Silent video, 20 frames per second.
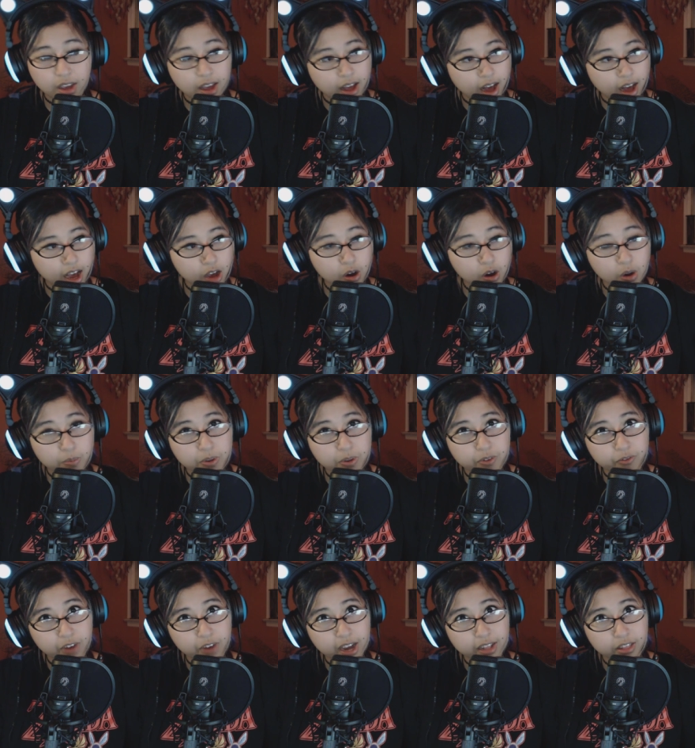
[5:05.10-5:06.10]
I hope you
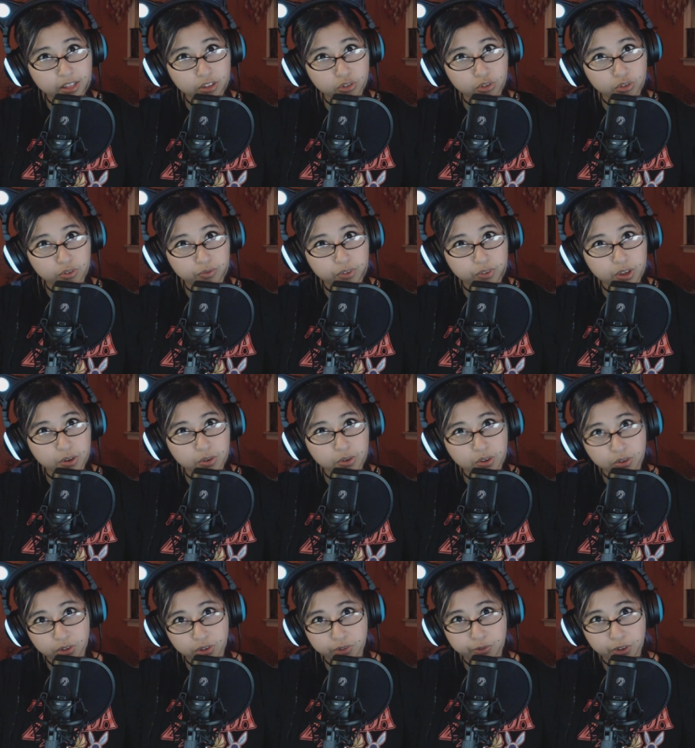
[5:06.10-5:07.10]
find this review
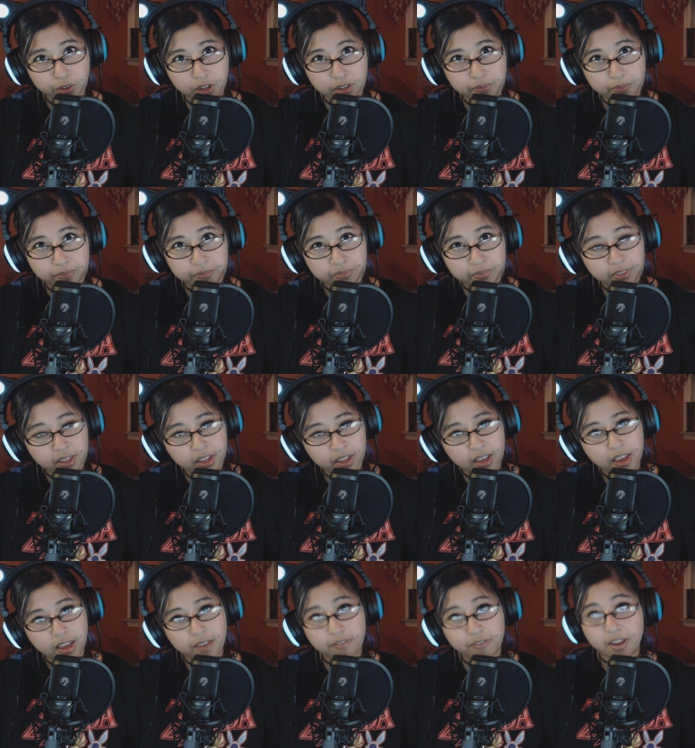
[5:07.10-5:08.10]
useful. If
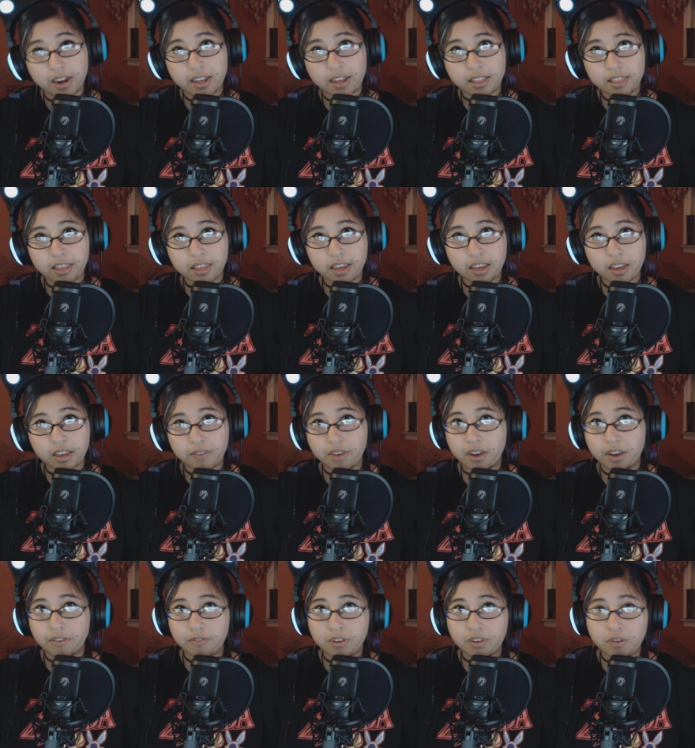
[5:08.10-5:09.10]
anything, if you have
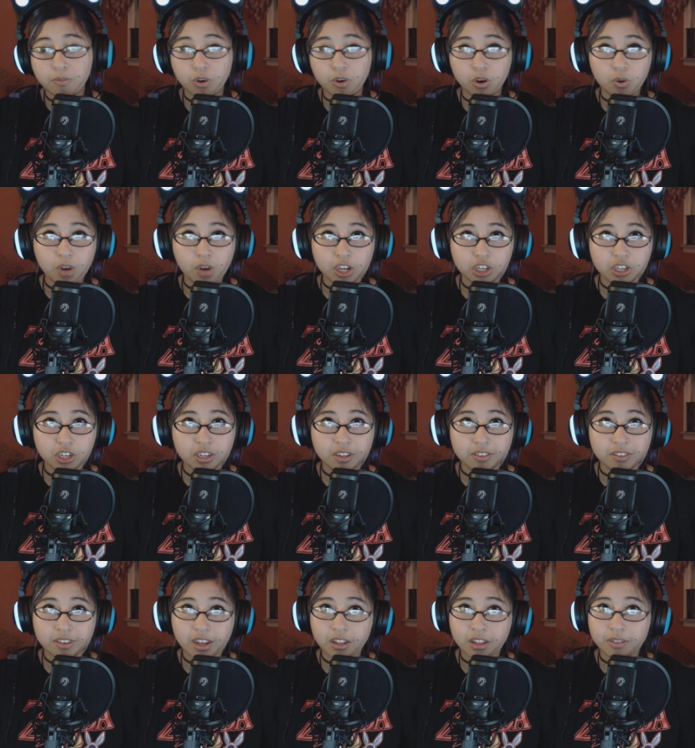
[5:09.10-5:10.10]
any more questions, I
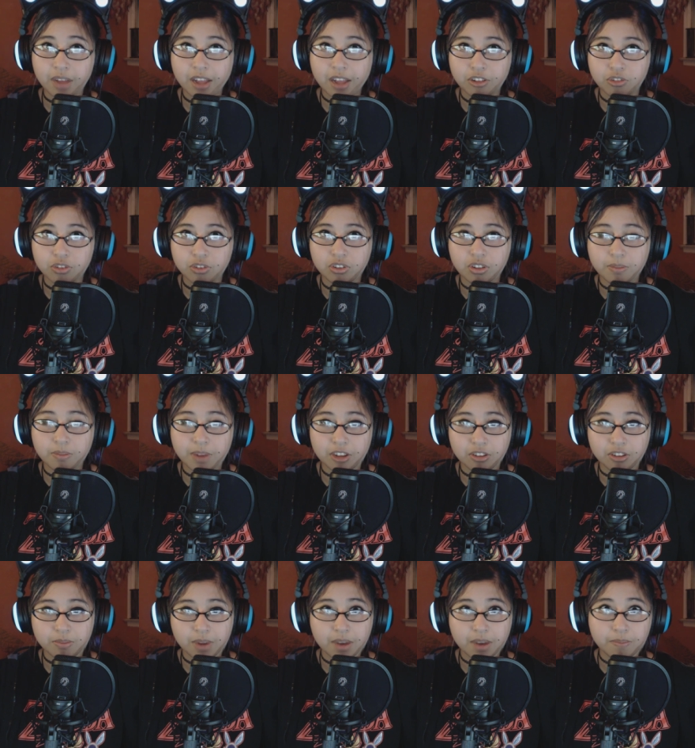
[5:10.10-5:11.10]
will answer it to the best of my
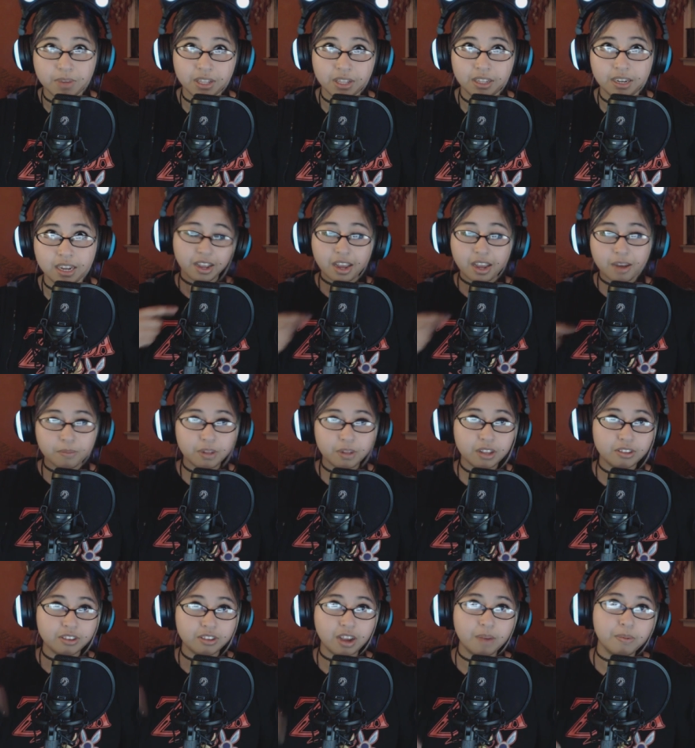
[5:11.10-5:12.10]
ability. Please
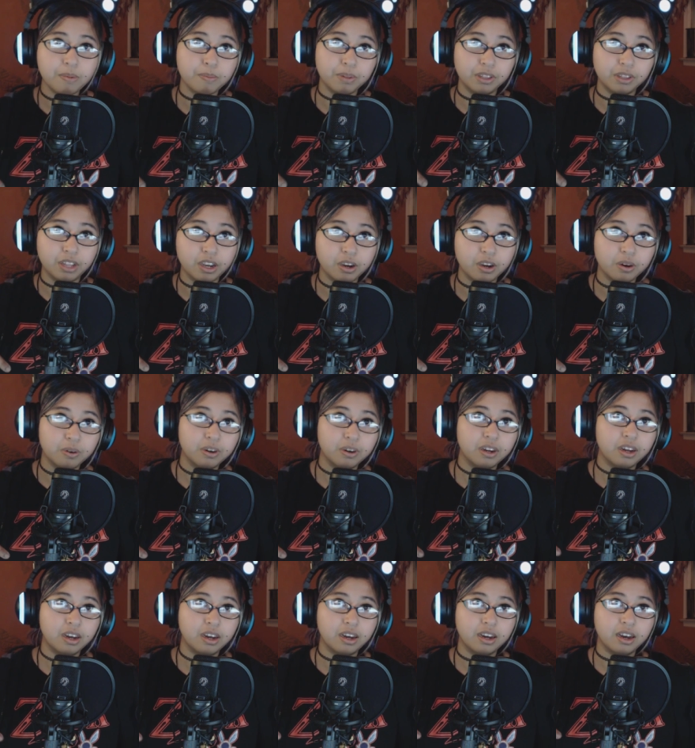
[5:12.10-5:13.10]
comment below
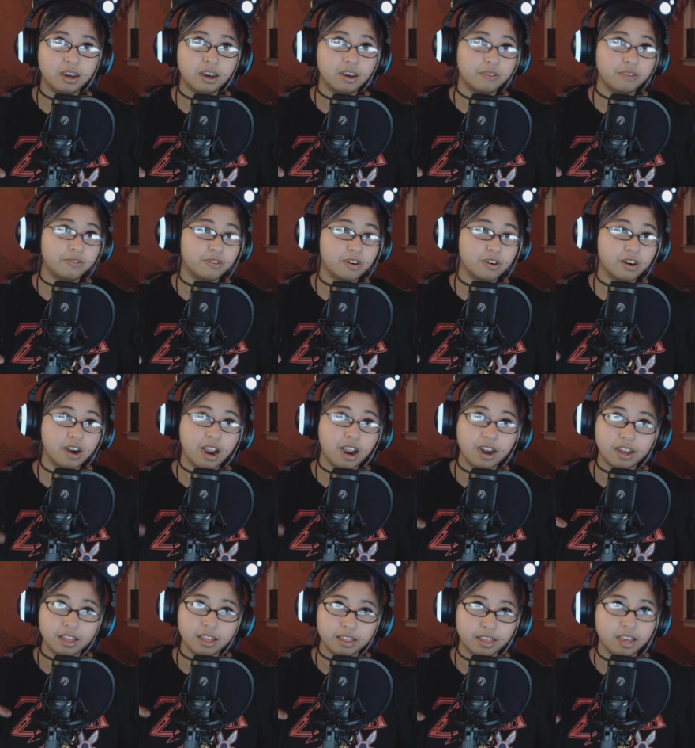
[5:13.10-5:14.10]
for
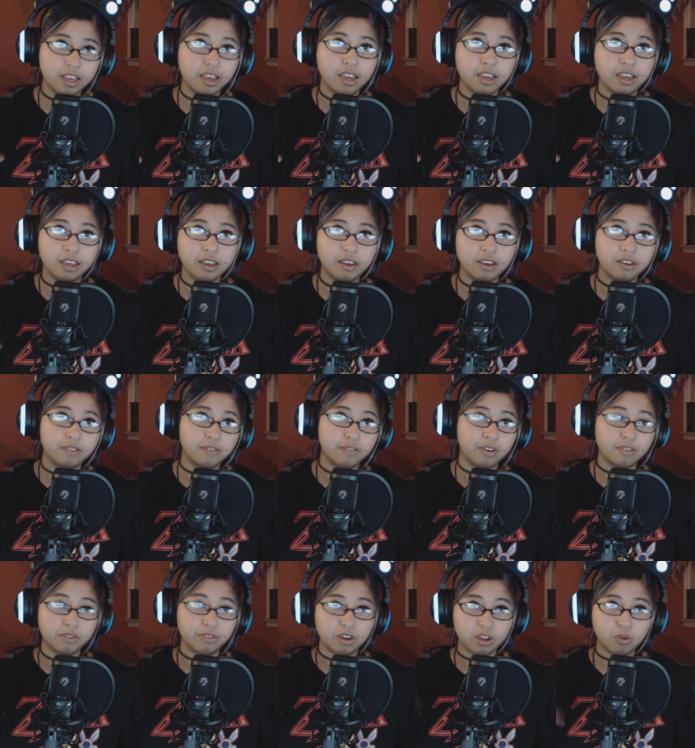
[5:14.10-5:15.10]
anything, if you have any
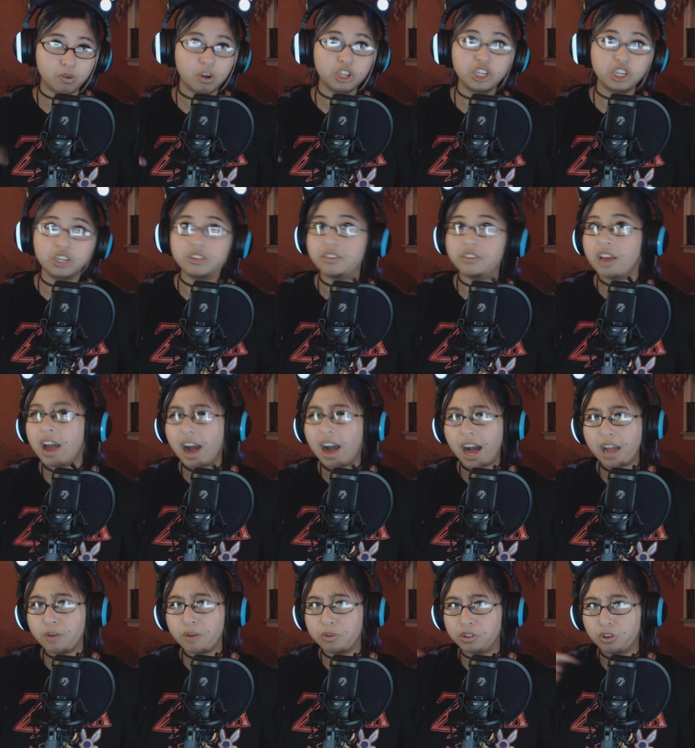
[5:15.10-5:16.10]
questions. I
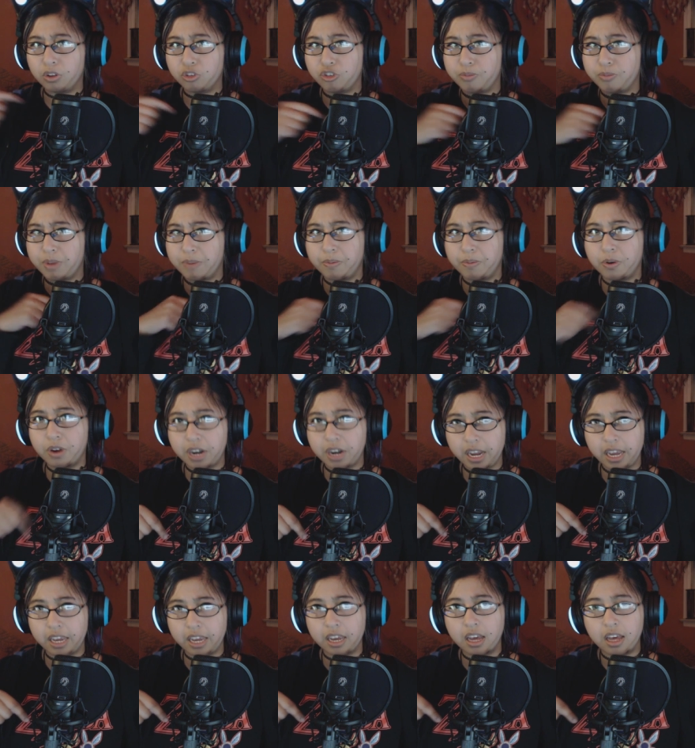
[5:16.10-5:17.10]
will also be putting